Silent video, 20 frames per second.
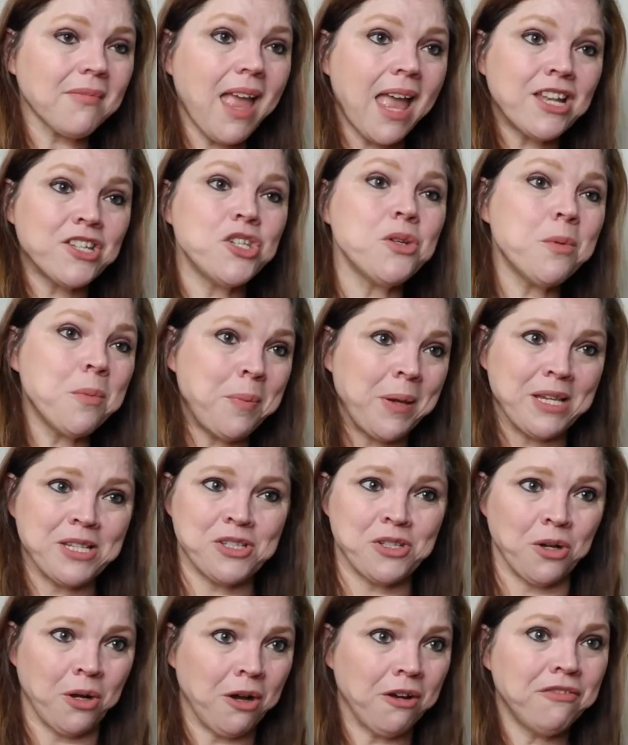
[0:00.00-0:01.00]
And you were
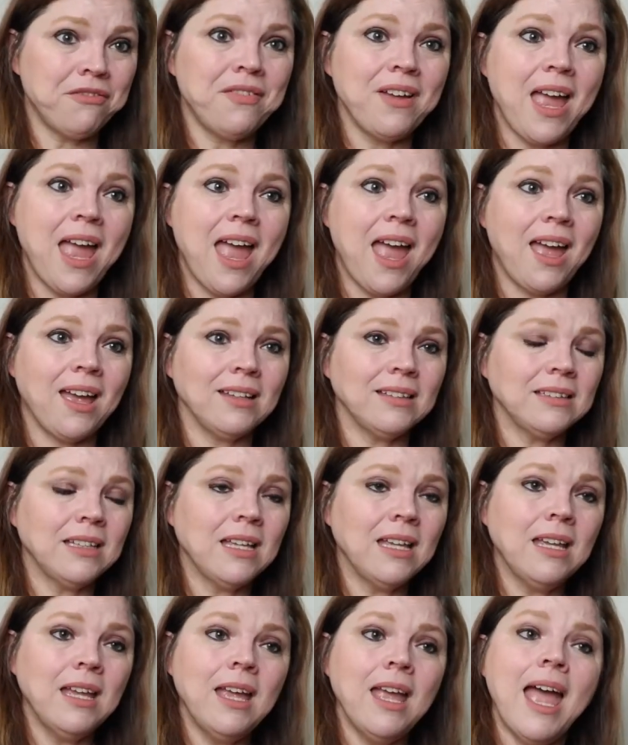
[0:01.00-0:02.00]
pissed off.
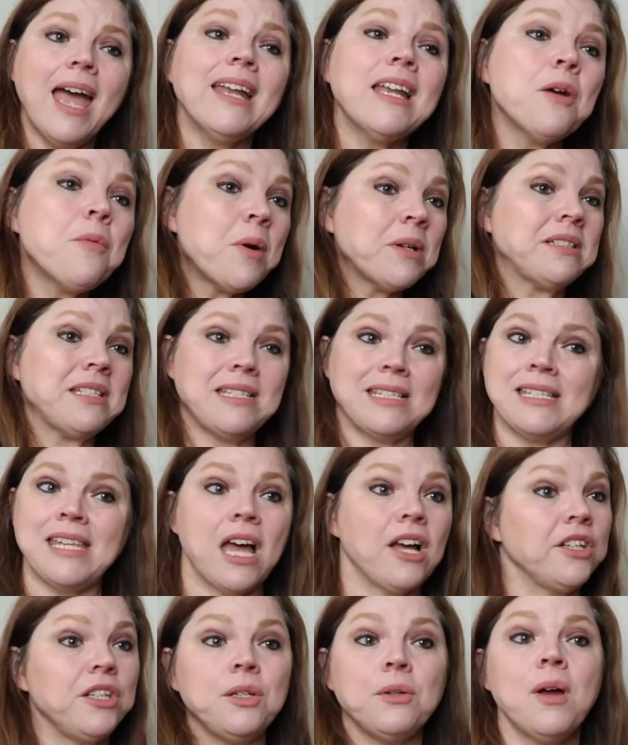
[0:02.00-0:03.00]
And I wanted to
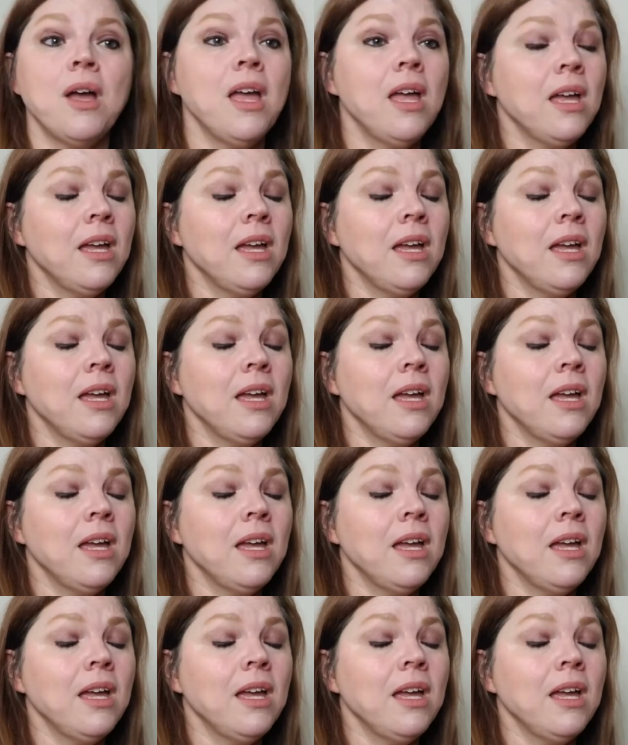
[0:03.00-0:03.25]
tell you,